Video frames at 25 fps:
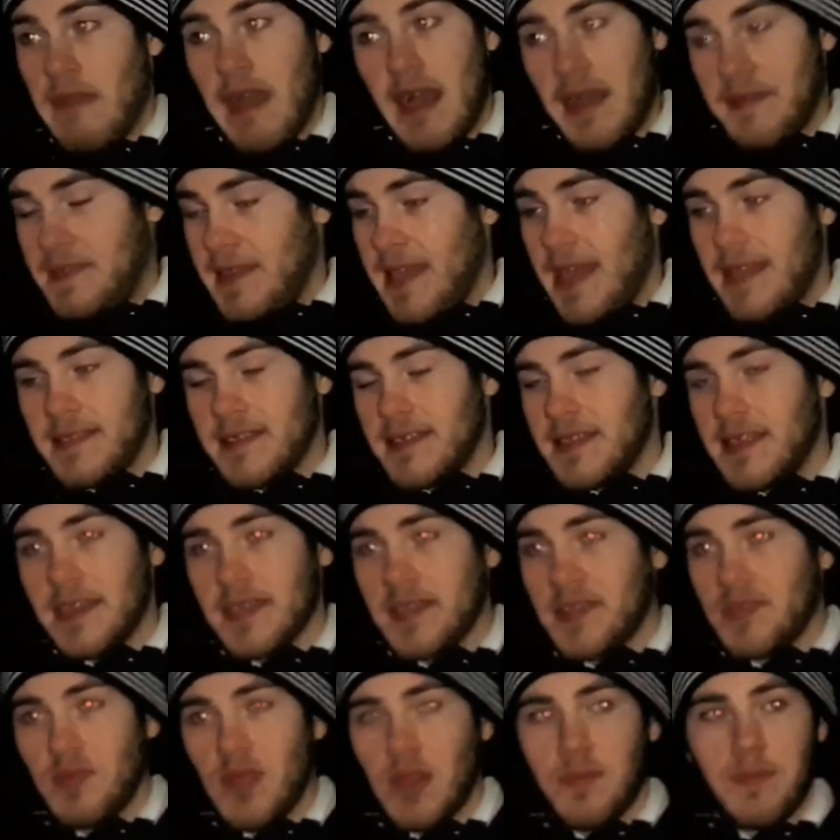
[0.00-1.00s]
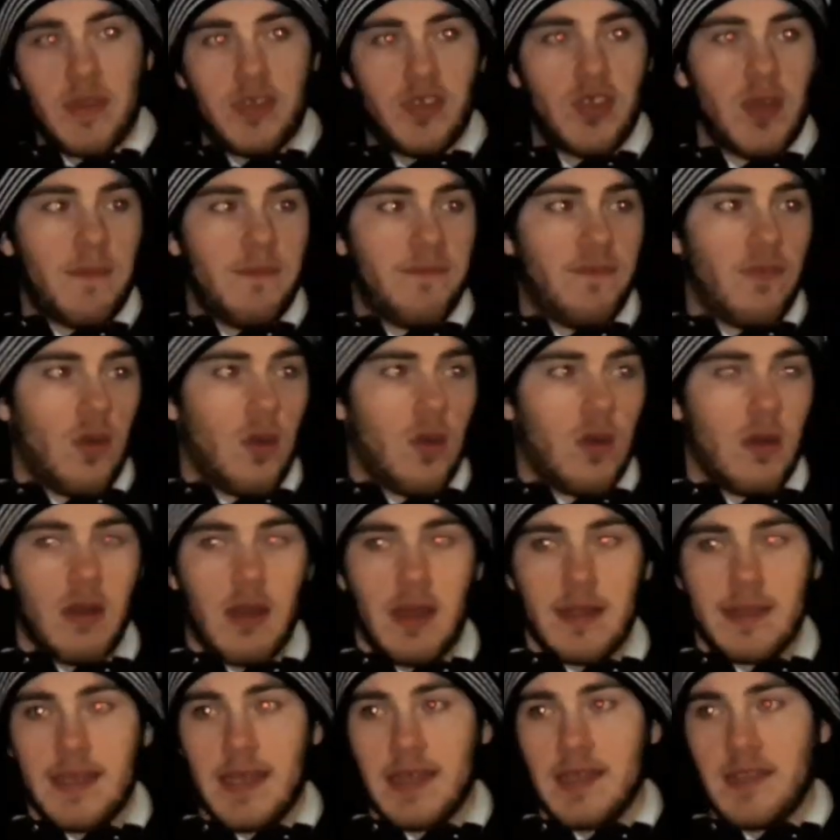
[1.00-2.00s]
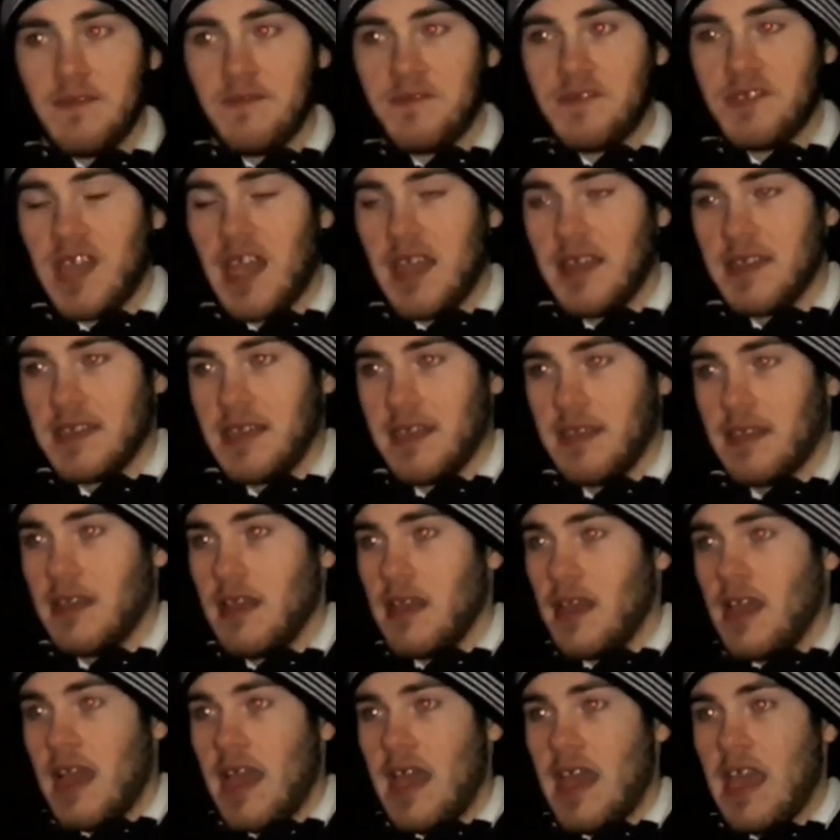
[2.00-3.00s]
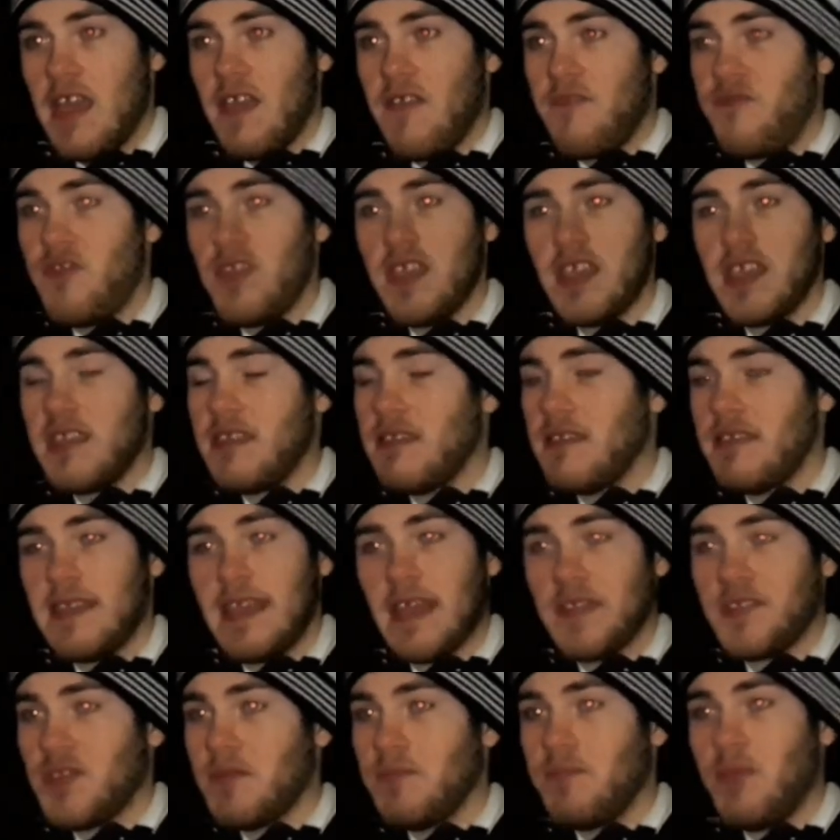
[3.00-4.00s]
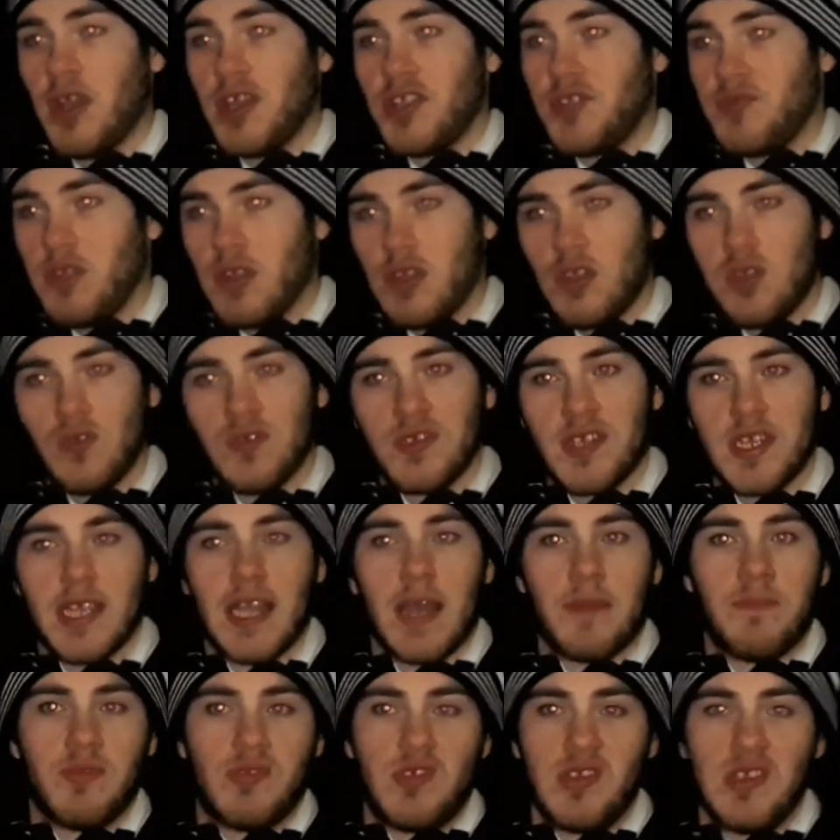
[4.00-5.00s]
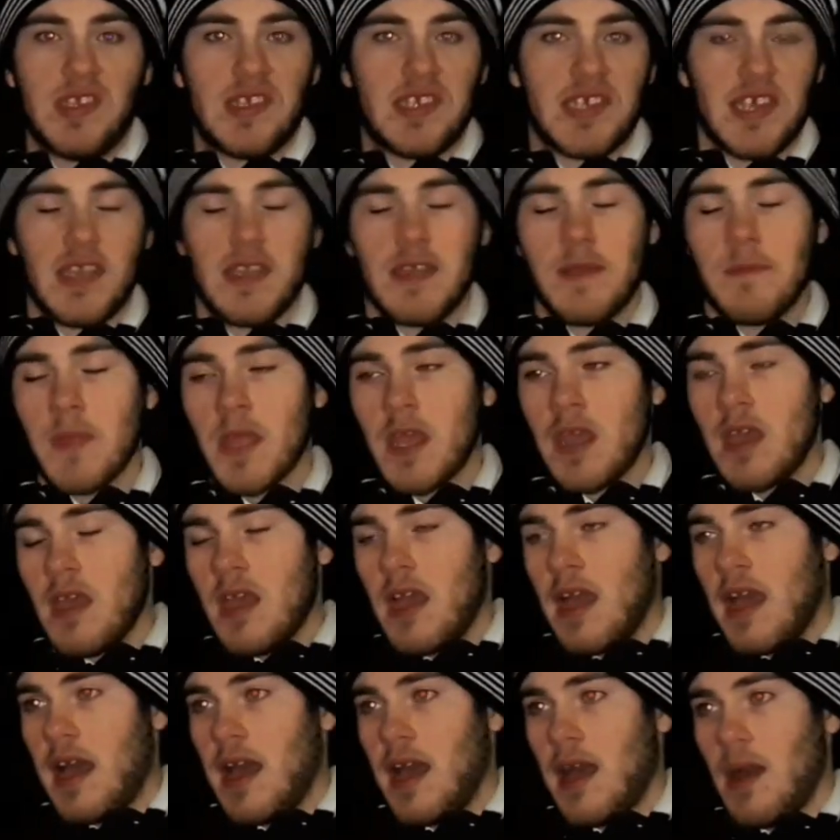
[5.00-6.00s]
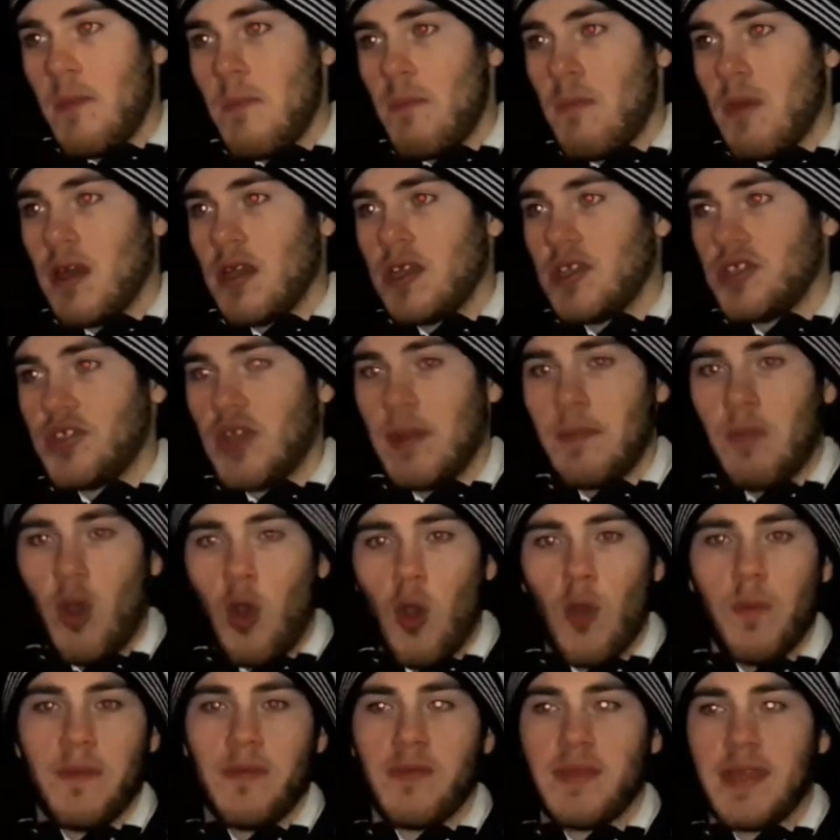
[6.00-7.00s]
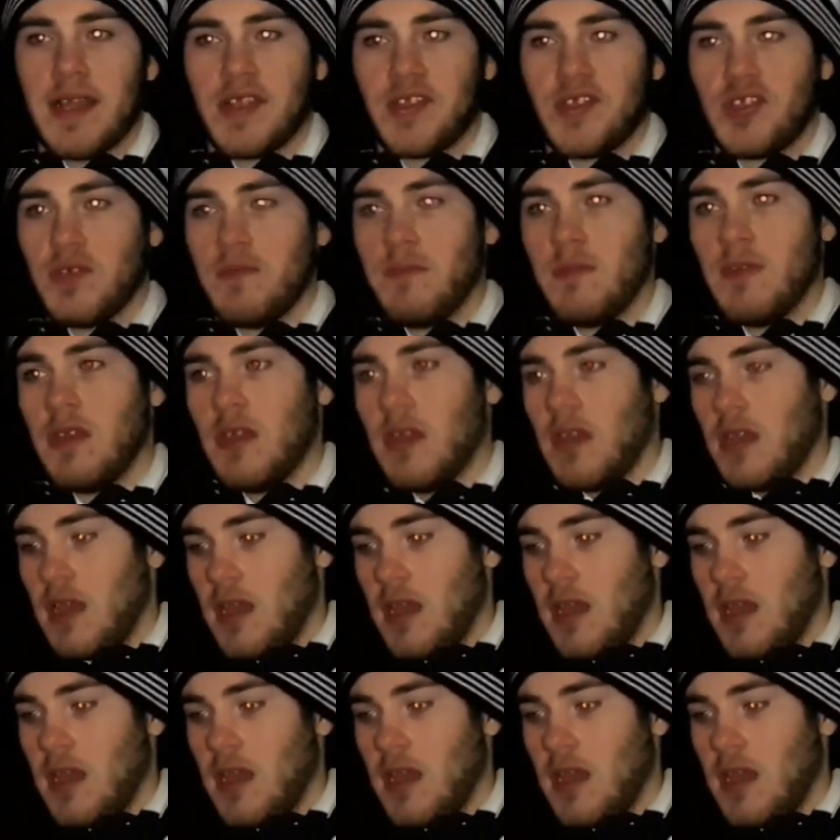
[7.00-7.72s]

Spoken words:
at the end of this, we'll be top four at the end of Saturday. If we can get some points, we'll close the gap between City. So I'm hoping we get some